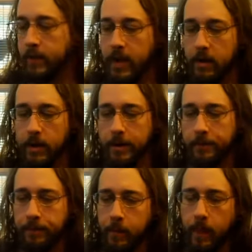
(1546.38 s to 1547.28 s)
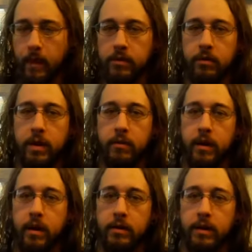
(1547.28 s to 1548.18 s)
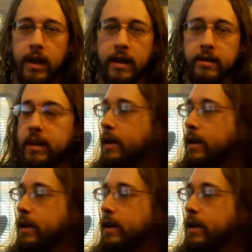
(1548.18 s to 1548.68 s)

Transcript: Anyway, so here we are. The last that